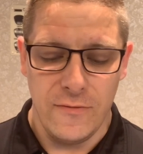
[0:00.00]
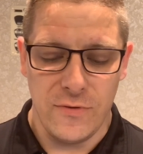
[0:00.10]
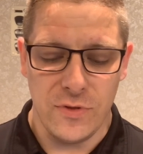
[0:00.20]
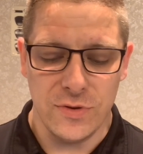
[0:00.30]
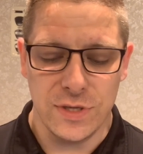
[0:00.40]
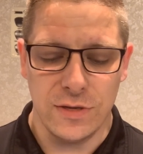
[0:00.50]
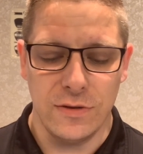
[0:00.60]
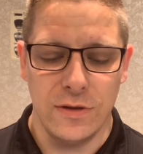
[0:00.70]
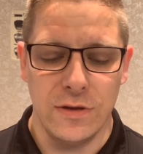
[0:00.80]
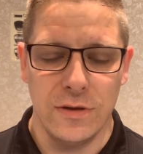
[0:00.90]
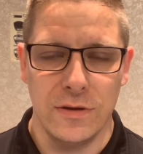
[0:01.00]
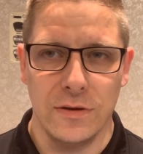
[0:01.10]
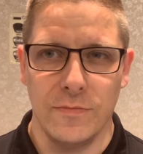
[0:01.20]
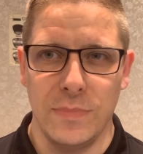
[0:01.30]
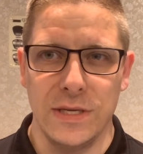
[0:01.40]
for those little
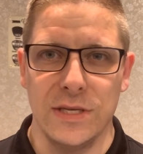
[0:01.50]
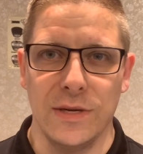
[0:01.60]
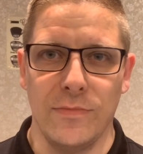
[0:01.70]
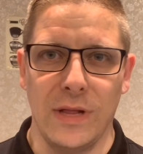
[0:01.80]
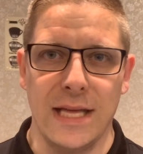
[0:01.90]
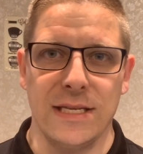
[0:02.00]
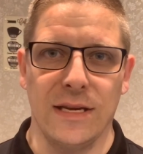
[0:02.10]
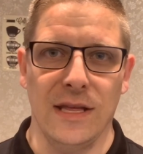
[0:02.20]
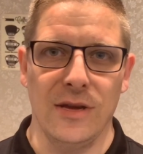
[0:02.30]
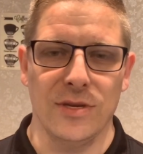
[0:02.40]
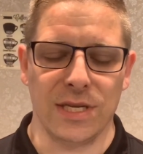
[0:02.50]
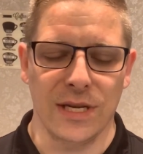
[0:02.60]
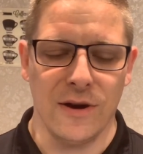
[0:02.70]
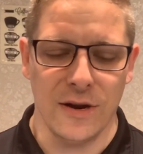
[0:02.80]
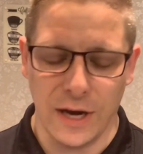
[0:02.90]
pieces of plastic that you
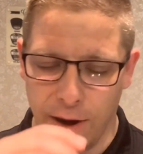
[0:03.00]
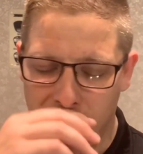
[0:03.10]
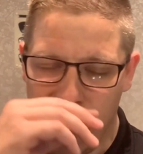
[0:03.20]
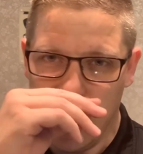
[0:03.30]
stick on here.